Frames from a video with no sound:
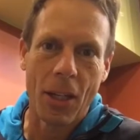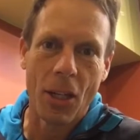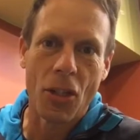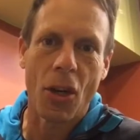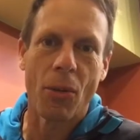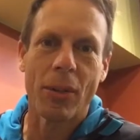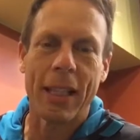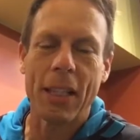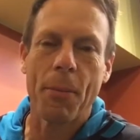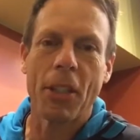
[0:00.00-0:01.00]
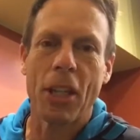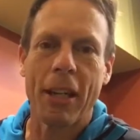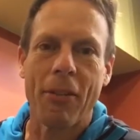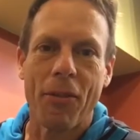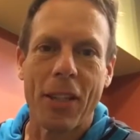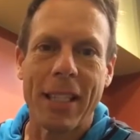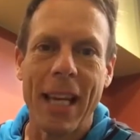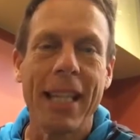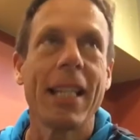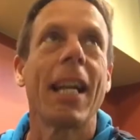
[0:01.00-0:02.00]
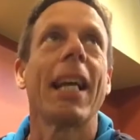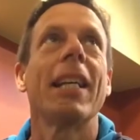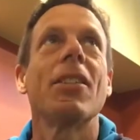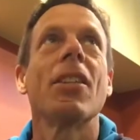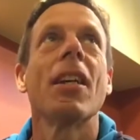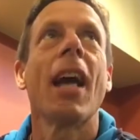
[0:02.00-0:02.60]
So that's my shout out for the day today is,